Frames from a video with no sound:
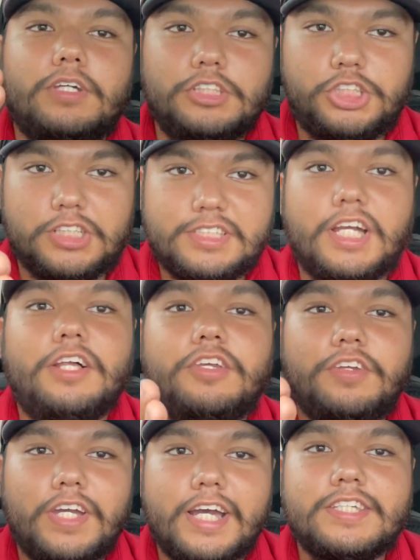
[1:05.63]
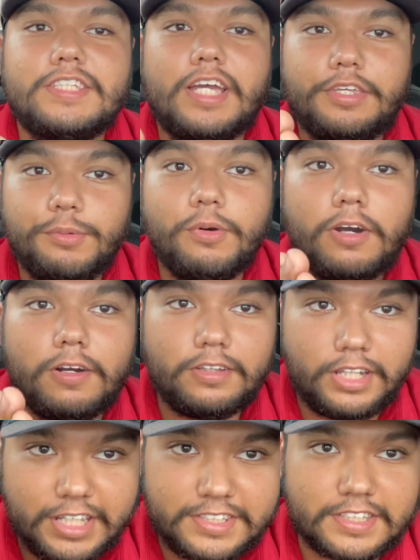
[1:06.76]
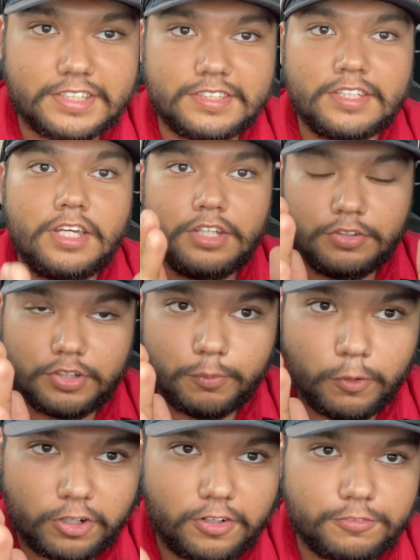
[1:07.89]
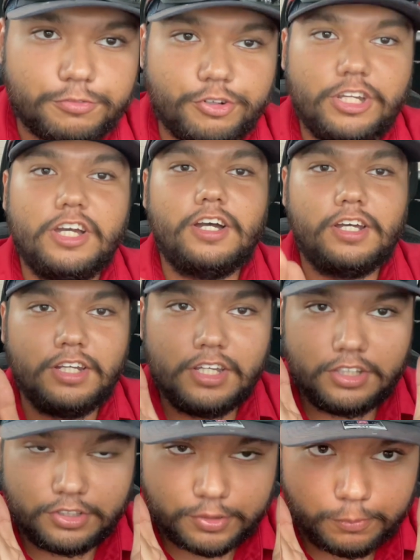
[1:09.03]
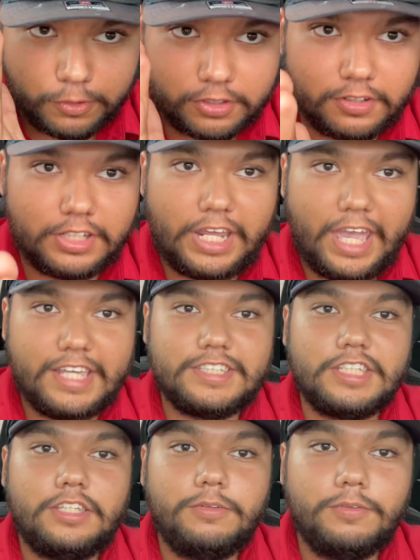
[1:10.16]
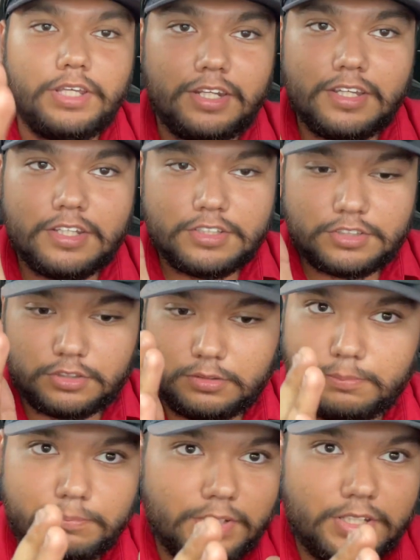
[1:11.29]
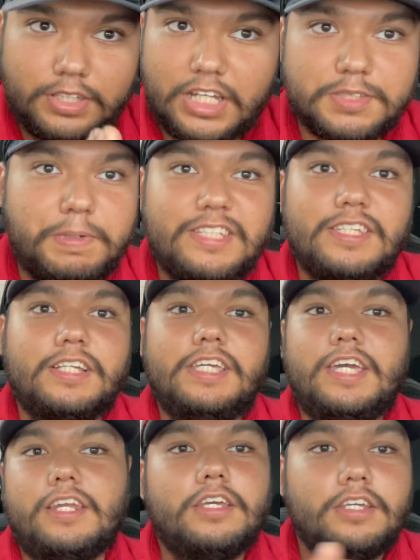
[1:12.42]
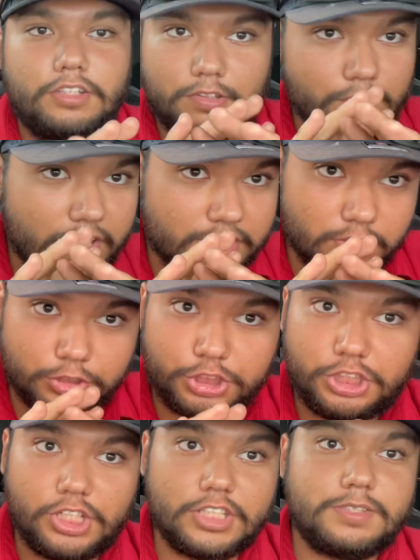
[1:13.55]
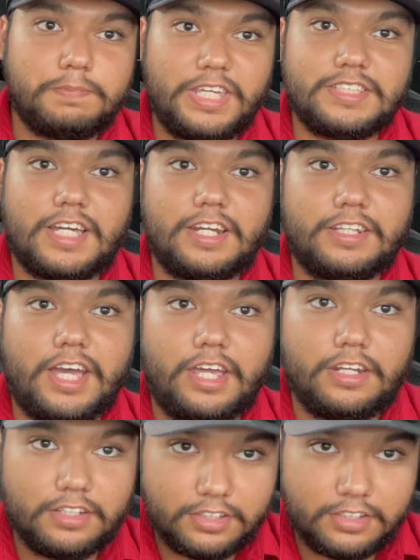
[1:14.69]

It's just telling you guys that you are licensed. You could work on Freon, you could work on an AC unit. So that's basically it. You guys are just based out of that.